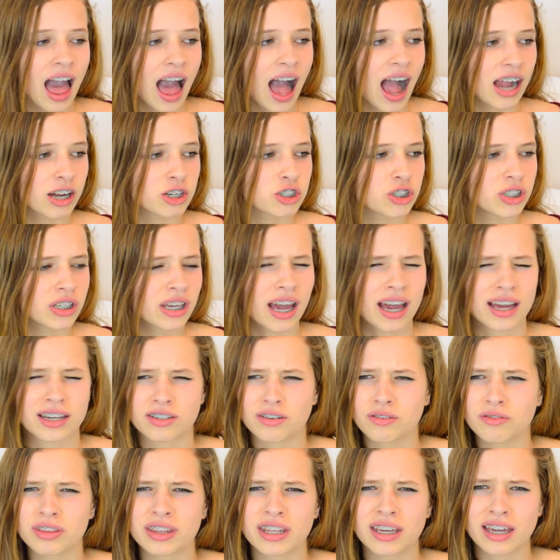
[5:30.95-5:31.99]
Actually, I
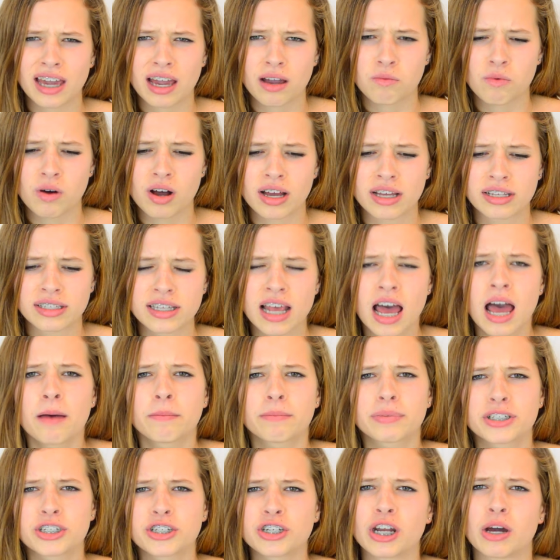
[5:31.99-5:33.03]
don't think I was,
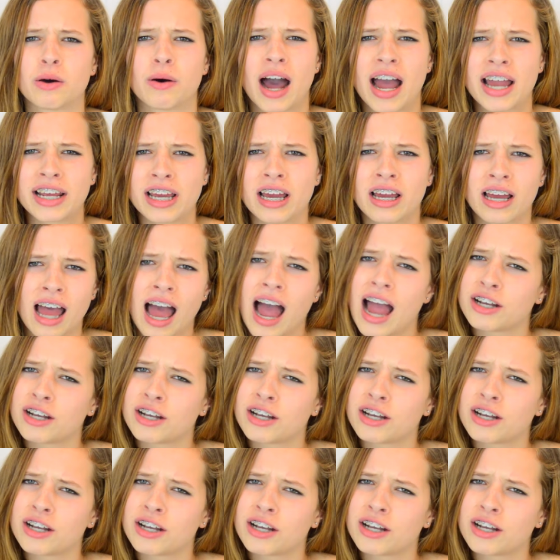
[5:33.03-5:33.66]
but you know, I